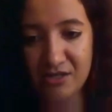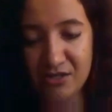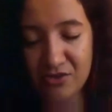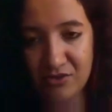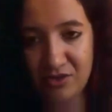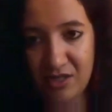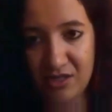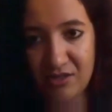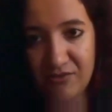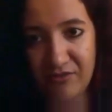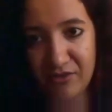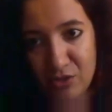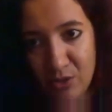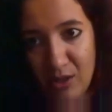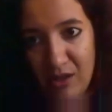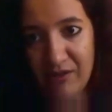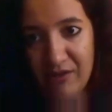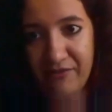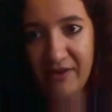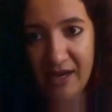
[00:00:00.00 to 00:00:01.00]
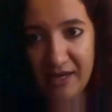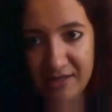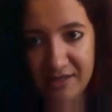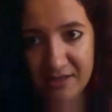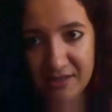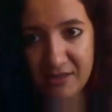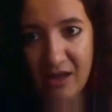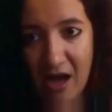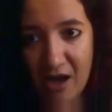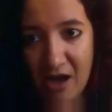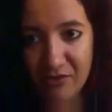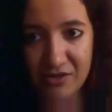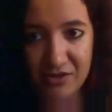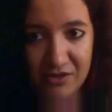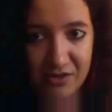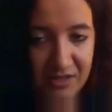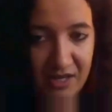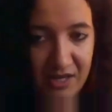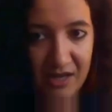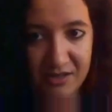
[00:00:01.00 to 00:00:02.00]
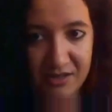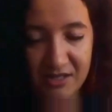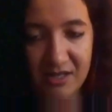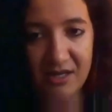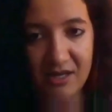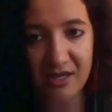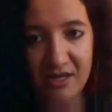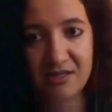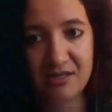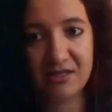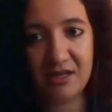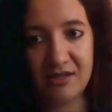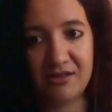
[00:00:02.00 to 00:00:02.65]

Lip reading: So the individual affects how the society is,